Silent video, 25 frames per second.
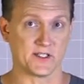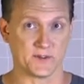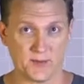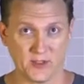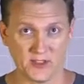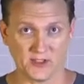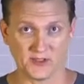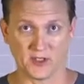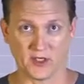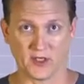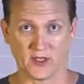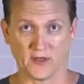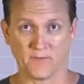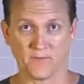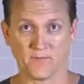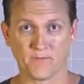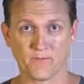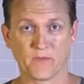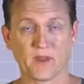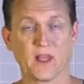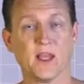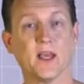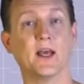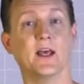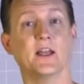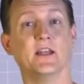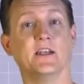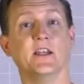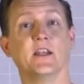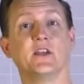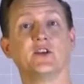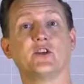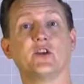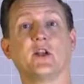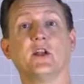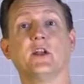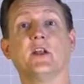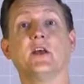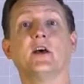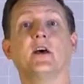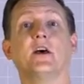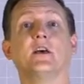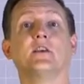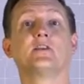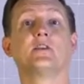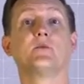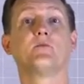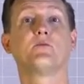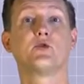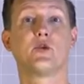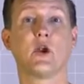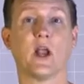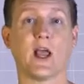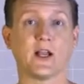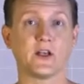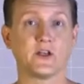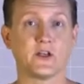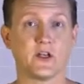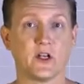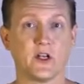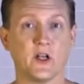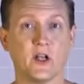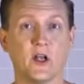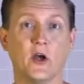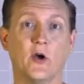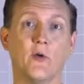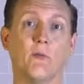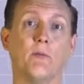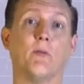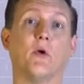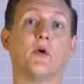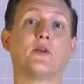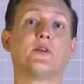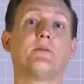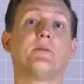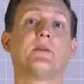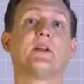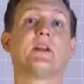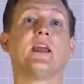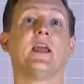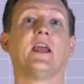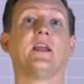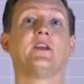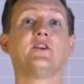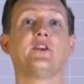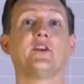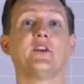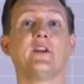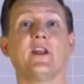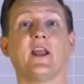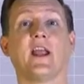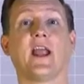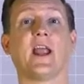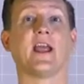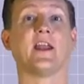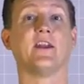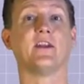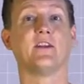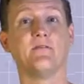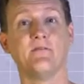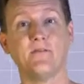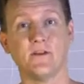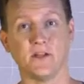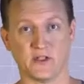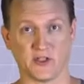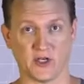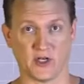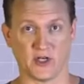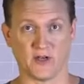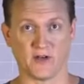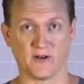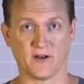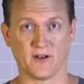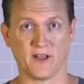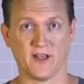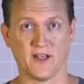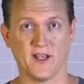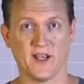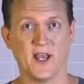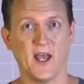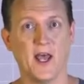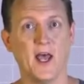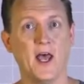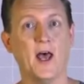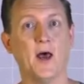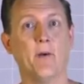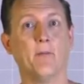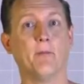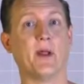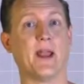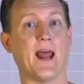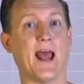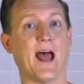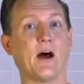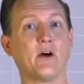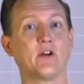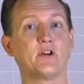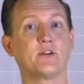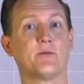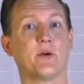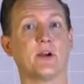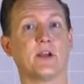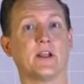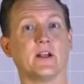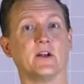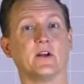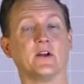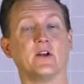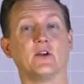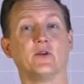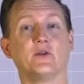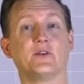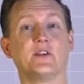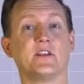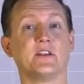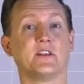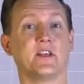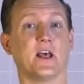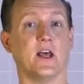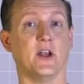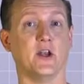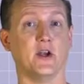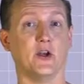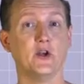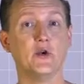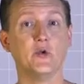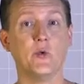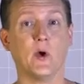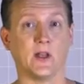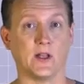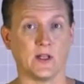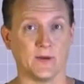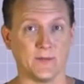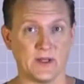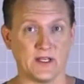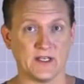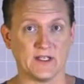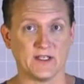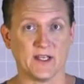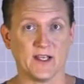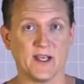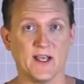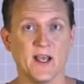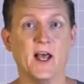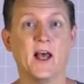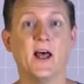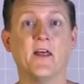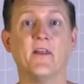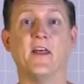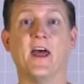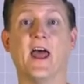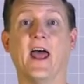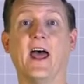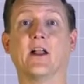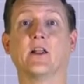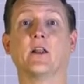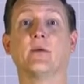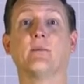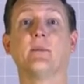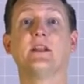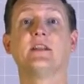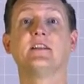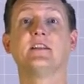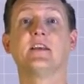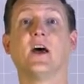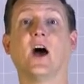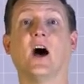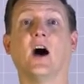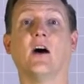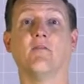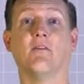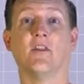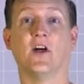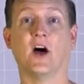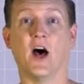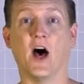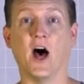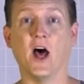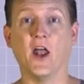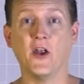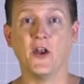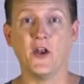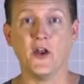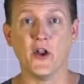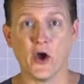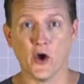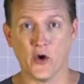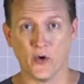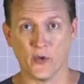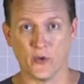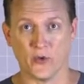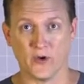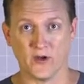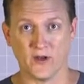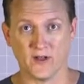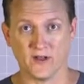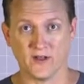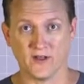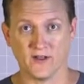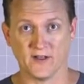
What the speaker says: is built on: addition, subtraction, multiplication, and division. But algebra introduces a new element, the element of the unknown.